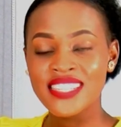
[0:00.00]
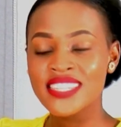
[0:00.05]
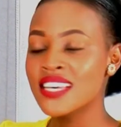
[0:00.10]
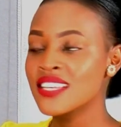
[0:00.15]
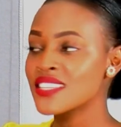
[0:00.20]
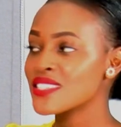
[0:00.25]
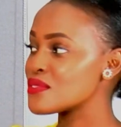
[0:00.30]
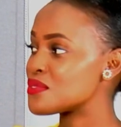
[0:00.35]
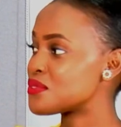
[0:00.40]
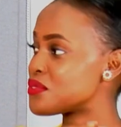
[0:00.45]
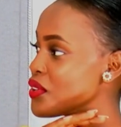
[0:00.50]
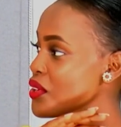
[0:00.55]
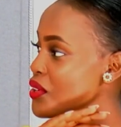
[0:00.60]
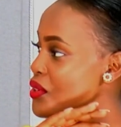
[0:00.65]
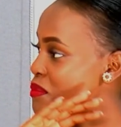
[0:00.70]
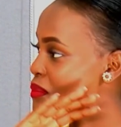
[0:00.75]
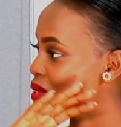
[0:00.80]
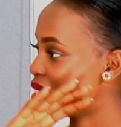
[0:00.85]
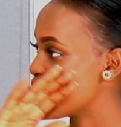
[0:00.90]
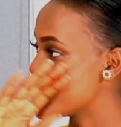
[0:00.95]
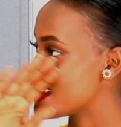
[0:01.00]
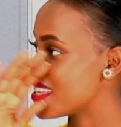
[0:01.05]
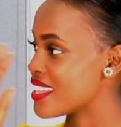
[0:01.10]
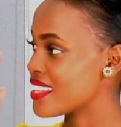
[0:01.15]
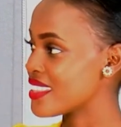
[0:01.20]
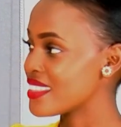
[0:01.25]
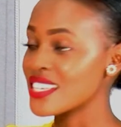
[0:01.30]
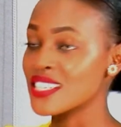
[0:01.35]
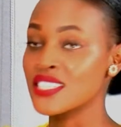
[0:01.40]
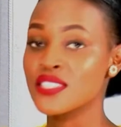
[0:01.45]
does very many
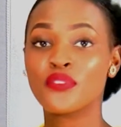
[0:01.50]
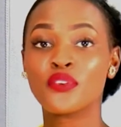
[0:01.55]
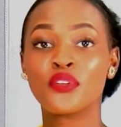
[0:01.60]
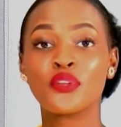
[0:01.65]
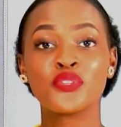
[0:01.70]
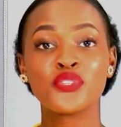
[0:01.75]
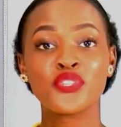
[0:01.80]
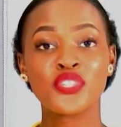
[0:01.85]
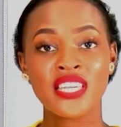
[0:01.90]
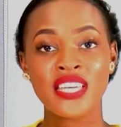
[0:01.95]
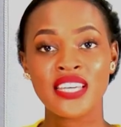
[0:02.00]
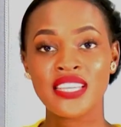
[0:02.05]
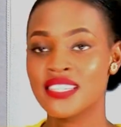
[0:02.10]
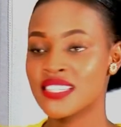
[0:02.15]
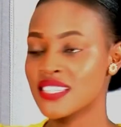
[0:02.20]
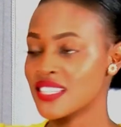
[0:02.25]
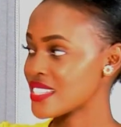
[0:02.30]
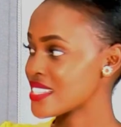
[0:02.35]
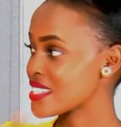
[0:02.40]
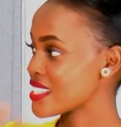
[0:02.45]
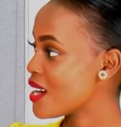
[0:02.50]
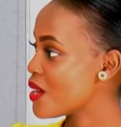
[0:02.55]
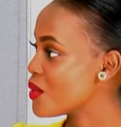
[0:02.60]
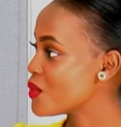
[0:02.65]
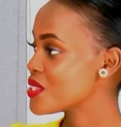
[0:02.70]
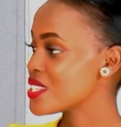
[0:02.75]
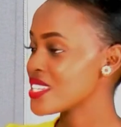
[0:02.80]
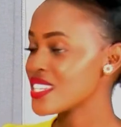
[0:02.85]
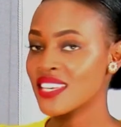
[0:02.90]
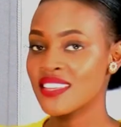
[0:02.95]
other things, volunteers in the
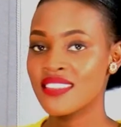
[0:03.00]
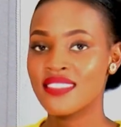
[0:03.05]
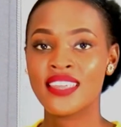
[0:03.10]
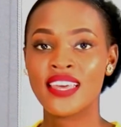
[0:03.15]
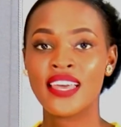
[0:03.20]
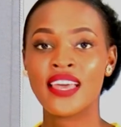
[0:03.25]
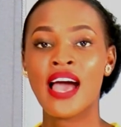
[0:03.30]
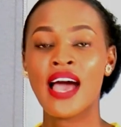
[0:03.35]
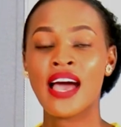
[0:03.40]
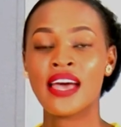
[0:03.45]
scout here and there,